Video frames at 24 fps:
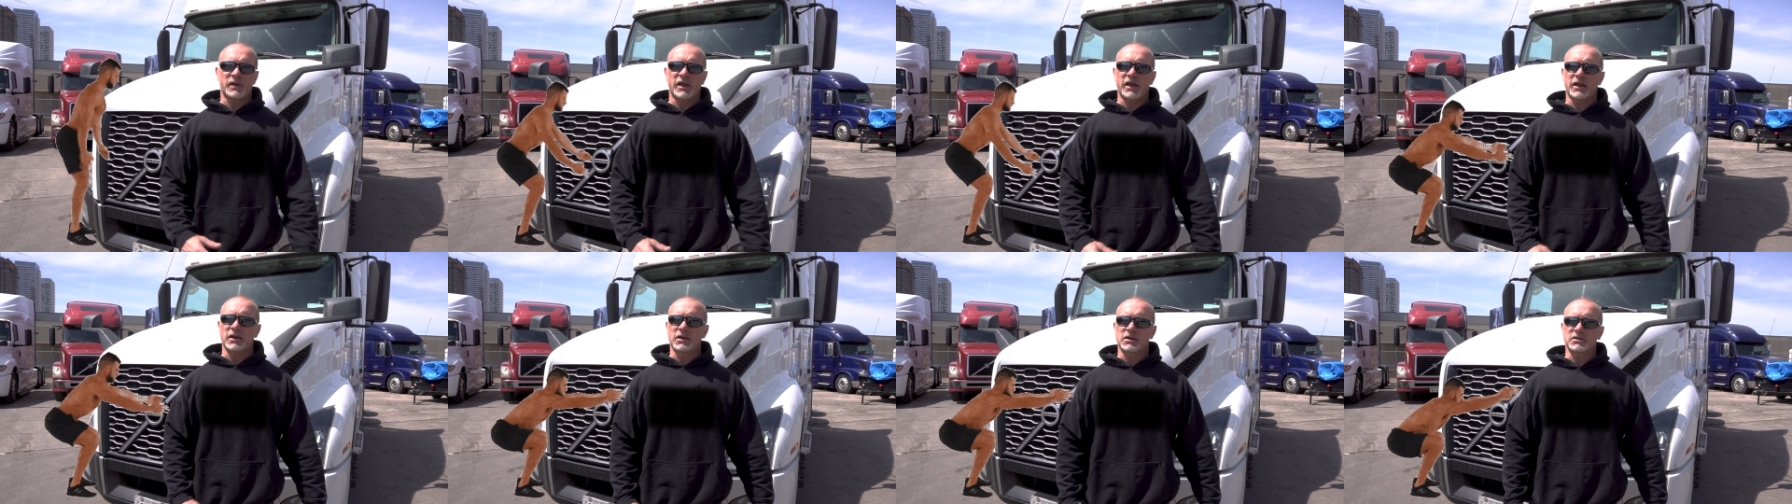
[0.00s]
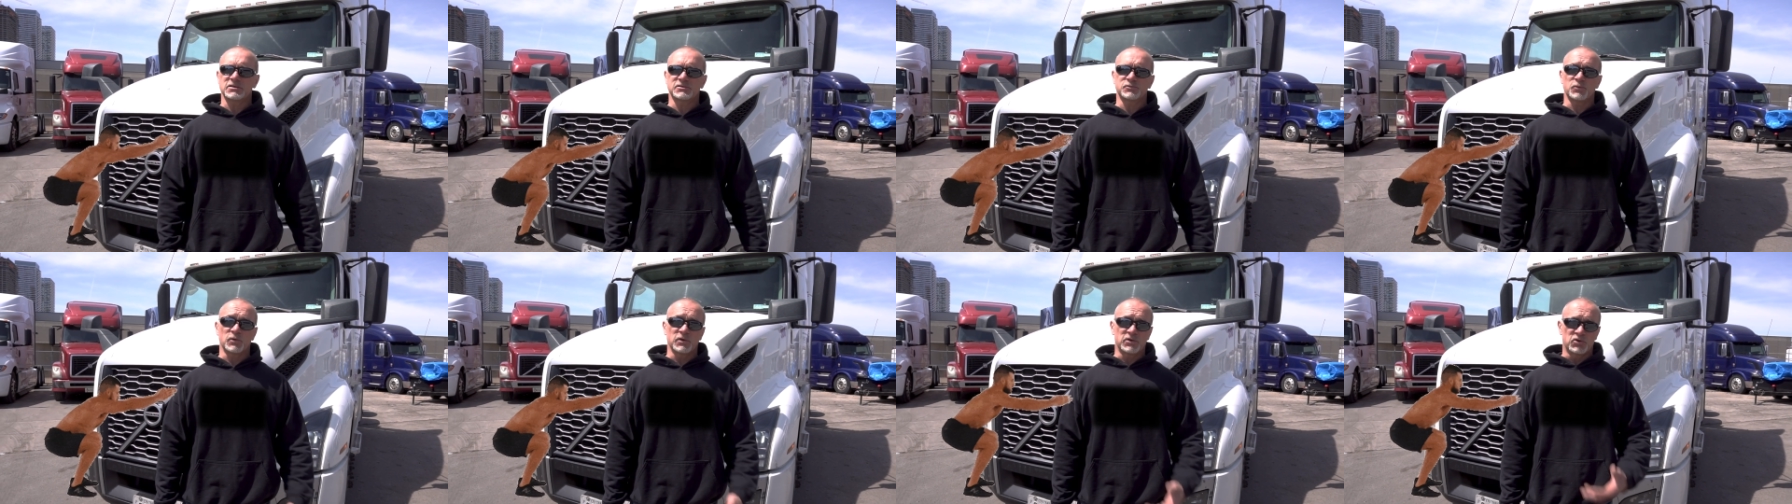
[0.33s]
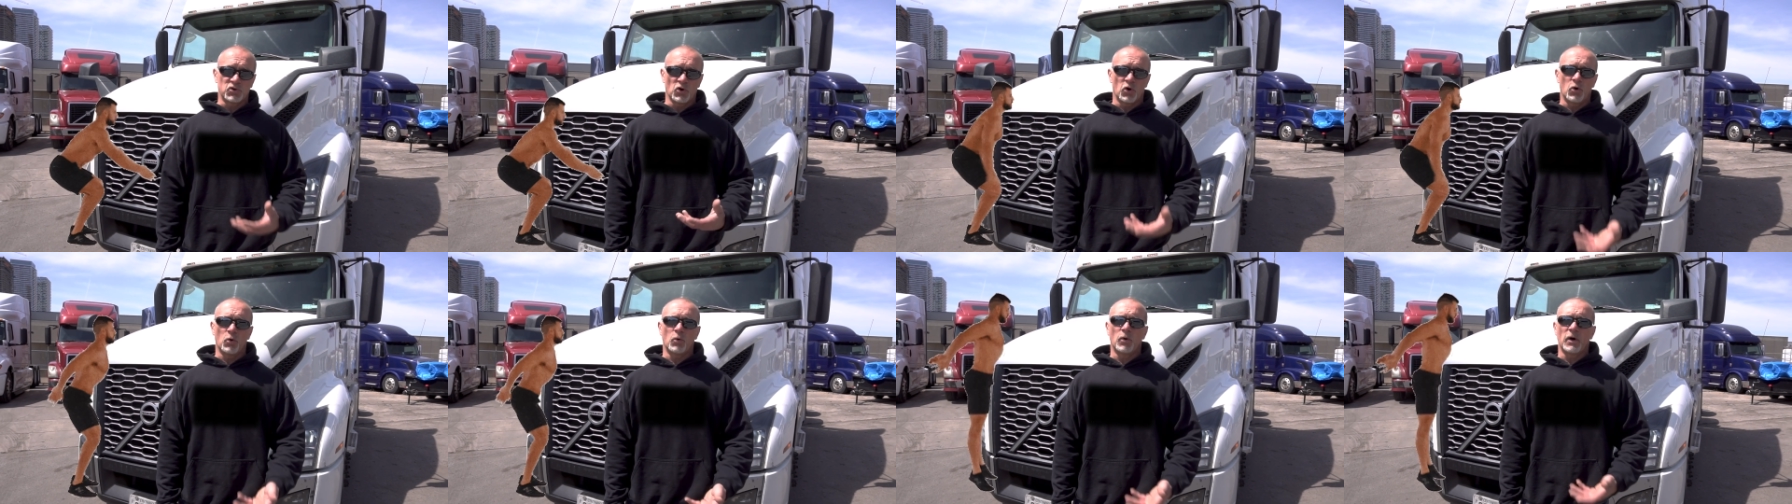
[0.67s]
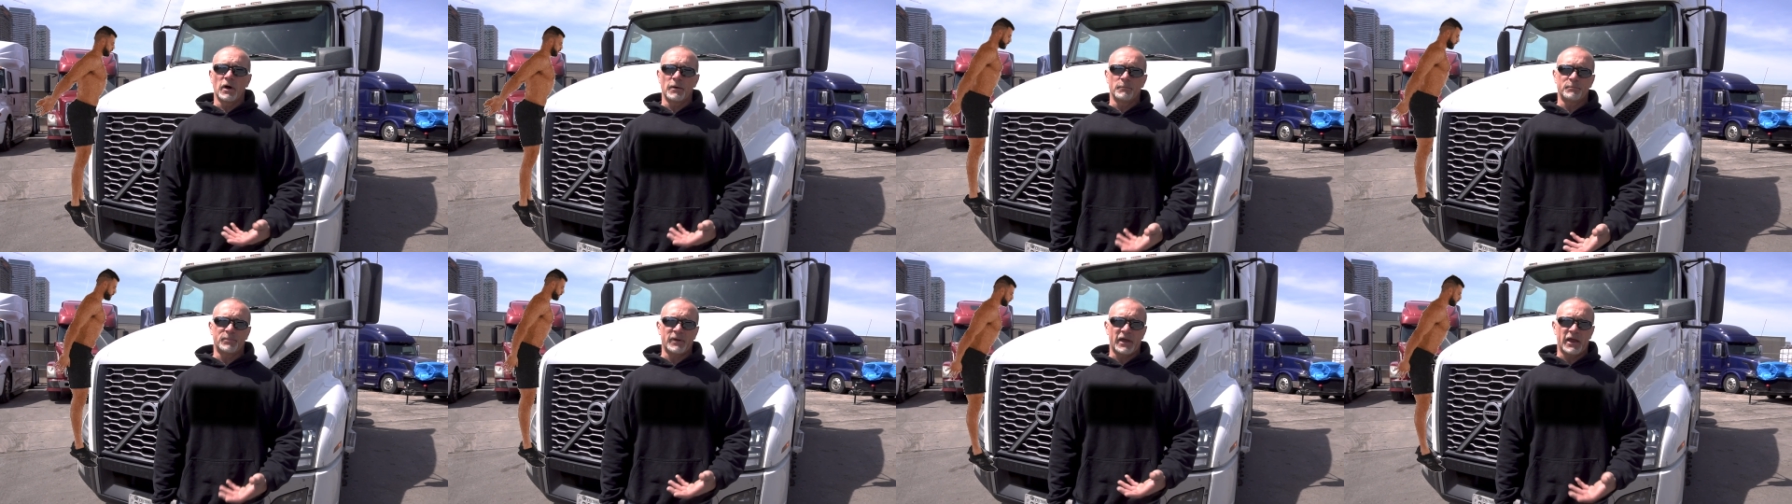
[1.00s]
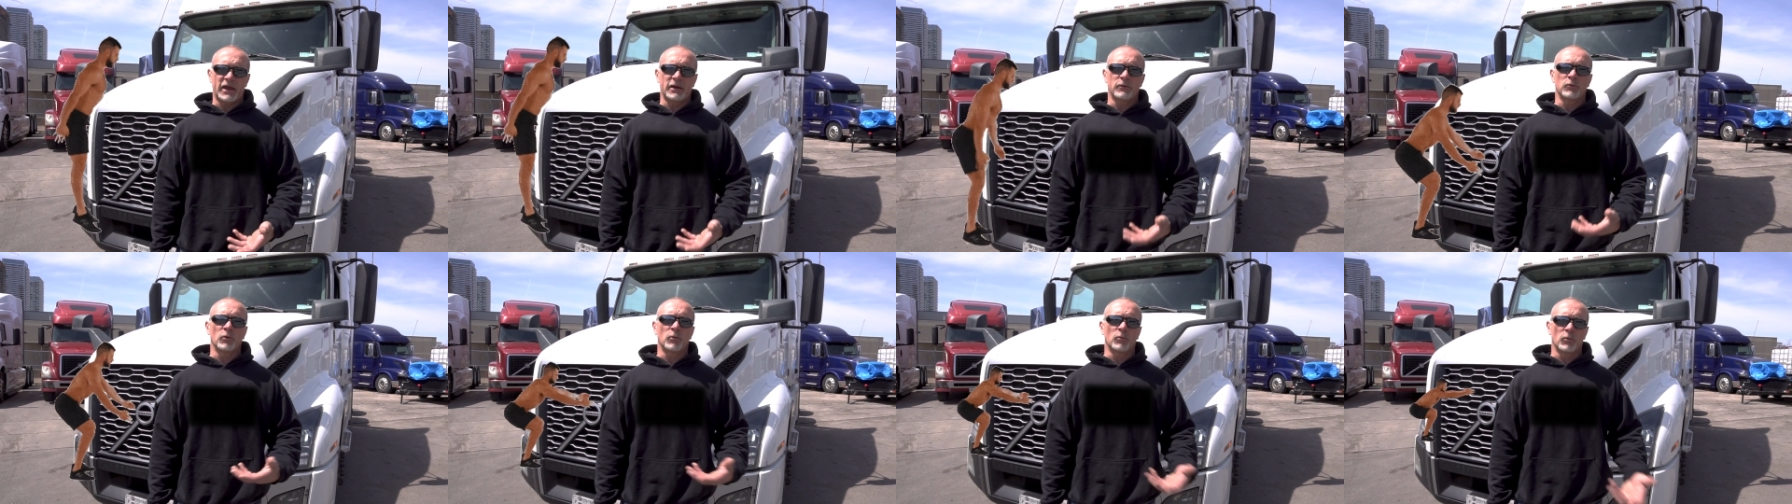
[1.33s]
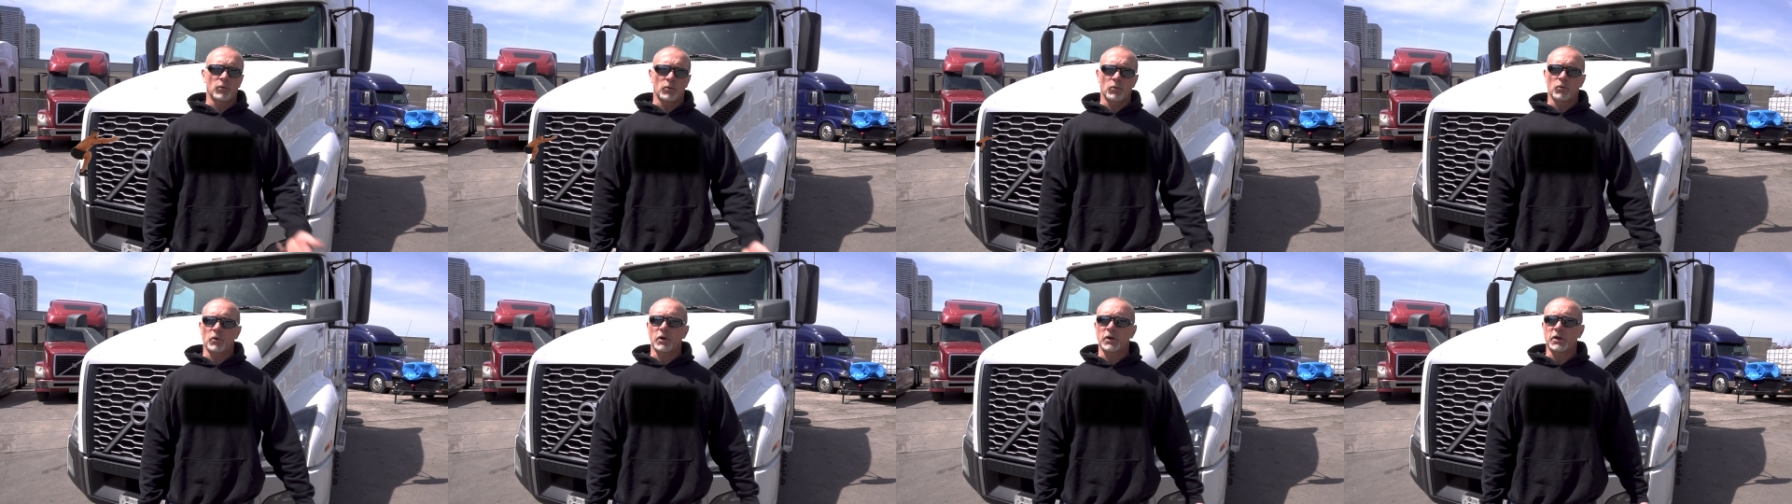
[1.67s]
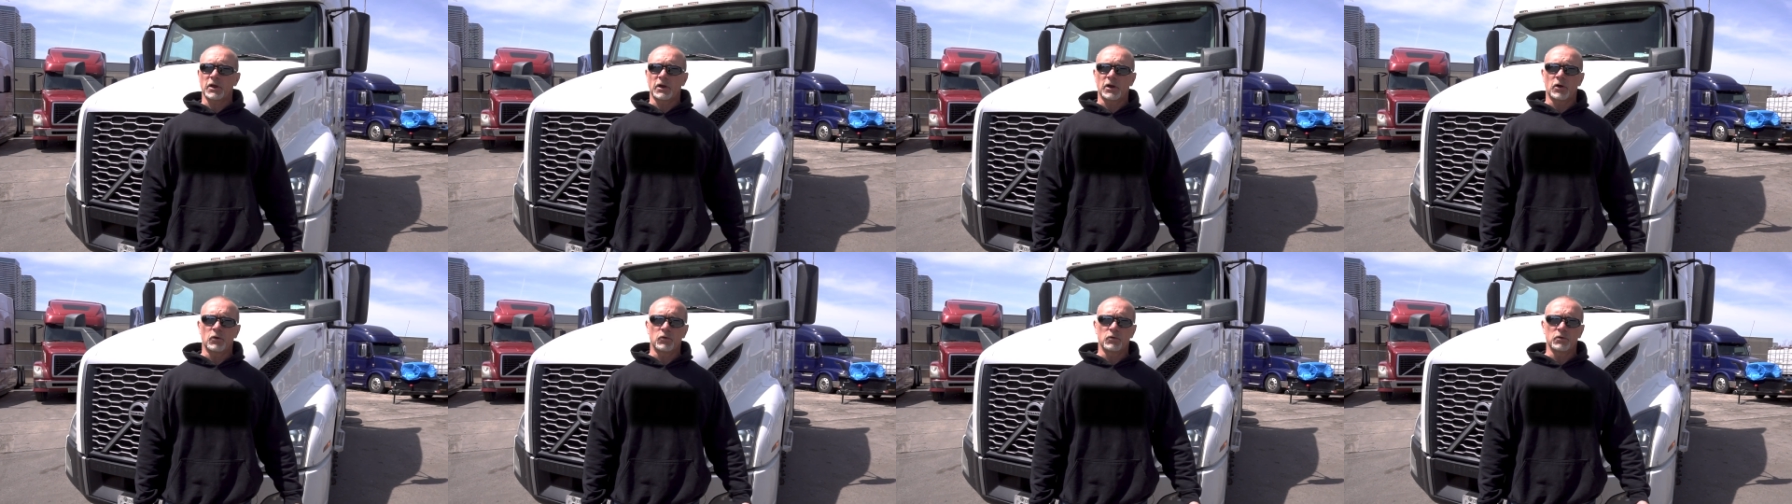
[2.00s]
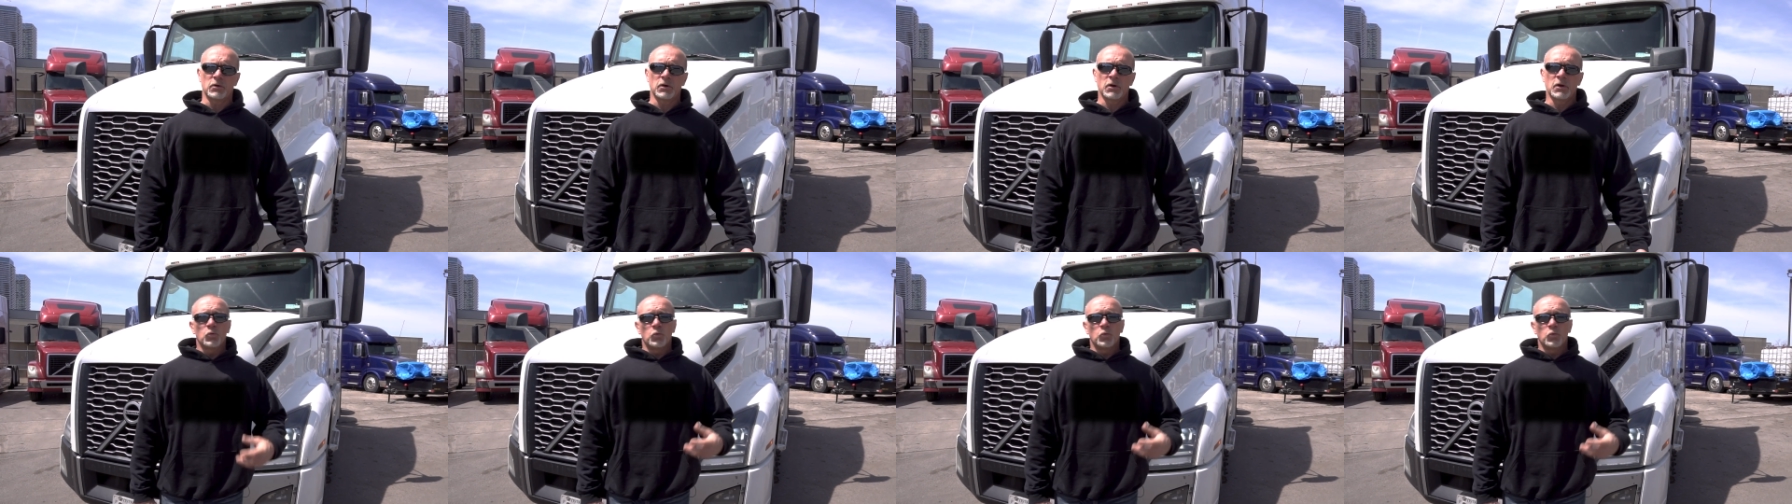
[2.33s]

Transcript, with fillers: pain because we don't want pain when we're working out.